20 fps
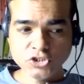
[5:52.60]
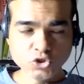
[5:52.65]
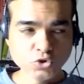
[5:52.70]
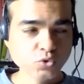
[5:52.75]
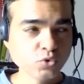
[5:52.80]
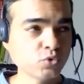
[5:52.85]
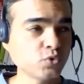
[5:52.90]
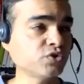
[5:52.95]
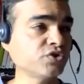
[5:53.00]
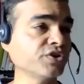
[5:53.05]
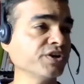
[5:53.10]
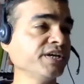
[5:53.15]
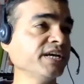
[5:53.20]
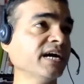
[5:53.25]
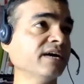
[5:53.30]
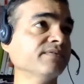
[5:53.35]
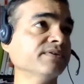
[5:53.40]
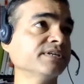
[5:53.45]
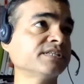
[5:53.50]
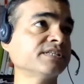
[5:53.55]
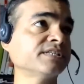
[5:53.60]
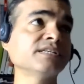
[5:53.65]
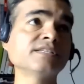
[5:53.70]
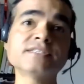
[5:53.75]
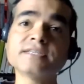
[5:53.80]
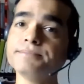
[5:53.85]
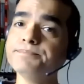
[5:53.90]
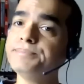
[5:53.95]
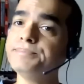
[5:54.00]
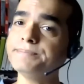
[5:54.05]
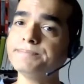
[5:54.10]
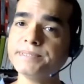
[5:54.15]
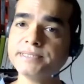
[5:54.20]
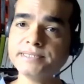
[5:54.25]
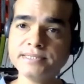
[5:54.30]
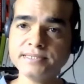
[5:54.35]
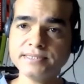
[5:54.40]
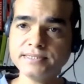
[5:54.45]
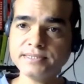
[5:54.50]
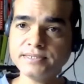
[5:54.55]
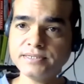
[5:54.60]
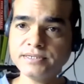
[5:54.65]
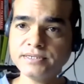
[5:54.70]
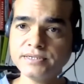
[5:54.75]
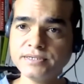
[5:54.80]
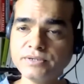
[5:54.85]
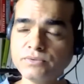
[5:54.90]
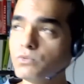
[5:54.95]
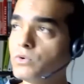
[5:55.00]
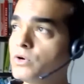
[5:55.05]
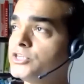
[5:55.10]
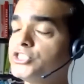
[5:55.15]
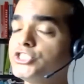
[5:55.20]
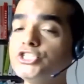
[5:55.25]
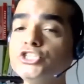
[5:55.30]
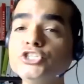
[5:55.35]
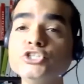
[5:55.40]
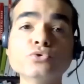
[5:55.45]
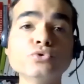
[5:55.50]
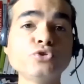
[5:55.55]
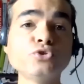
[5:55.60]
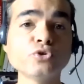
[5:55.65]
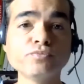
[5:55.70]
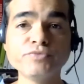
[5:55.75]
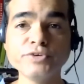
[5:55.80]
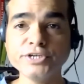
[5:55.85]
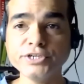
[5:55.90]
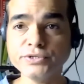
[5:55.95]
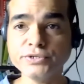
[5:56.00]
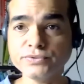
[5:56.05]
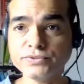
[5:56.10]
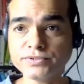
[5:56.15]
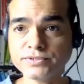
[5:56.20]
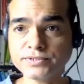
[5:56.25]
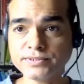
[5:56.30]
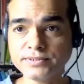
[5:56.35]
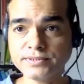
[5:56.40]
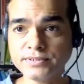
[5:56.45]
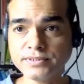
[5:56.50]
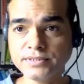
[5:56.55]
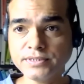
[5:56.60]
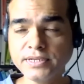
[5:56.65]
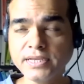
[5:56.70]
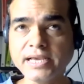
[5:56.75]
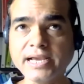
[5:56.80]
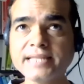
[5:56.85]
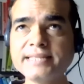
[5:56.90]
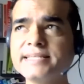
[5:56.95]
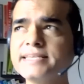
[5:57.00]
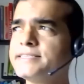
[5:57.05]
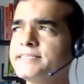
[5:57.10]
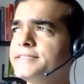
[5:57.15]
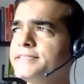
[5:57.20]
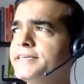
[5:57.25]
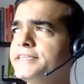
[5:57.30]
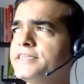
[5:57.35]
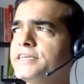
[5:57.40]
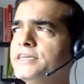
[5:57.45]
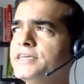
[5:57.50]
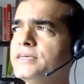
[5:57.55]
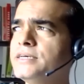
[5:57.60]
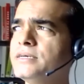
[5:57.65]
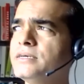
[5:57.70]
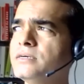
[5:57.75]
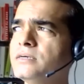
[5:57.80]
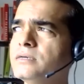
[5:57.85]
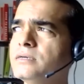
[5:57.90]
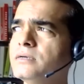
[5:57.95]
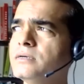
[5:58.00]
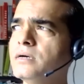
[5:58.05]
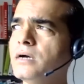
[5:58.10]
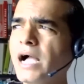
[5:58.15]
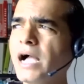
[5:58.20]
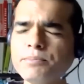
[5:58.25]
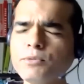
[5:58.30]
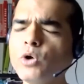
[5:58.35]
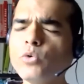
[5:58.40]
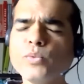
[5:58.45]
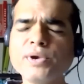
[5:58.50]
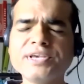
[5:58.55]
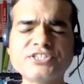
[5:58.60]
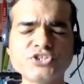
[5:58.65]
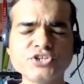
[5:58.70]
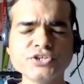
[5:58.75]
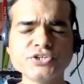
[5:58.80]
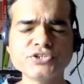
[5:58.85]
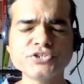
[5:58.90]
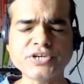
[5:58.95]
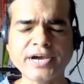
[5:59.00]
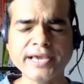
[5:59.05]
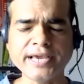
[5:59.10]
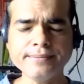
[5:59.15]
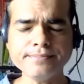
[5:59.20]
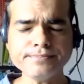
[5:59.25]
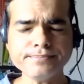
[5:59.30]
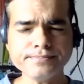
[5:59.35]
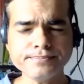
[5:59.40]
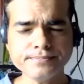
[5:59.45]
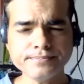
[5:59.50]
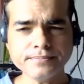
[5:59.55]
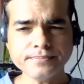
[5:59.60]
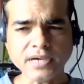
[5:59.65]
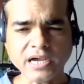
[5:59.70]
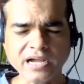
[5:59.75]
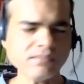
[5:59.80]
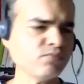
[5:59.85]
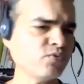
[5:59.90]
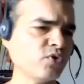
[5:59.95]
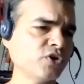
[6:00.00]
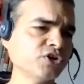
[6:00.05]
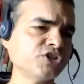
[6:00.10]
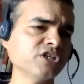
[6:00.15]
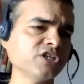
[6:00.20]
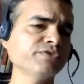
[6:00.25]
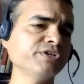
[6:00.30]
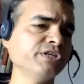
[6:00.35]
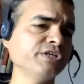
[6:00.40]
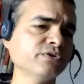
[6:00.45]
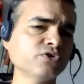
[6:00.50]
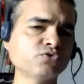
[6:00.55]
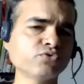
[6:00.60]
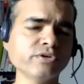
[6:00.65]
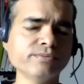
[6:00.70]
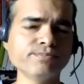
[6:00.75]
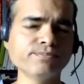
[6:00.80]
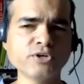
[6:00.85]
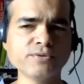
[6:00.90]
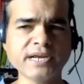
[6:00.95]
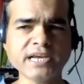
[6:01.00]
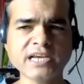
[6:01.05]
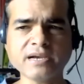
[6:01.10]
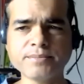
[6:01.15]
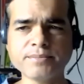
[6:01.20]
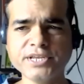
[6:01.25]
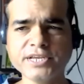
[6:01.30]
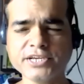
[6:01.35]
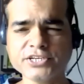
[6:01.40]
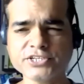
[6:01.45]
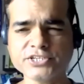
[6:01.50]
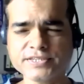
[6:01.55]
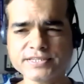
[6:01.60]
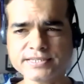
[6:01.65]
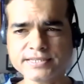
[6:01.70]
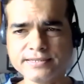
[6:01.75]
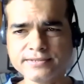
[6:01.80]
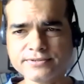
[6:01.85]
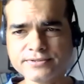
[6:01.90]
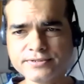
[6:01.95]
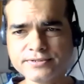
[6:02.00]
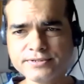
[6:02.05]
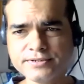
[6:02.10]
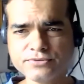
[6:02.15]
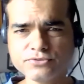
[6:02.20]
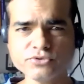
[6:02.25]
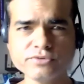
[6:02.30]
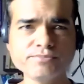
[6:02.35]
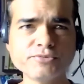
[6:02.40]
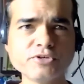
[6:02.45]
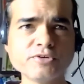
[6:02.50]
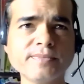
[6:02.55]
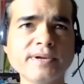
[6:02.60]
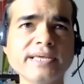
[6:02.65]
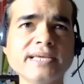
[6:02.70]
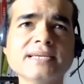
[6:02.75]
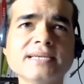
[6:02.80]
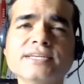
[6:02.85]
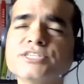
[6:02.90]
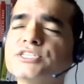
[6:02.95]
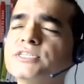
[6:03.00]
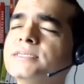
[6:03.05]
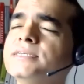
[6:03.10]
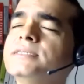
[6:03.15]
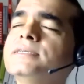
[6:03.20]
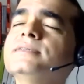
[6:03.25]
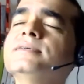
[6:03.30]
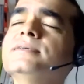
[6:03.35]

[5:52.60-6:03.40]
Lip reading: 2 to 3 hours, some people watch YouTube videos. And they say that, I'm not wasting time. I'm watching videos to improve my communication skills, to improve my English.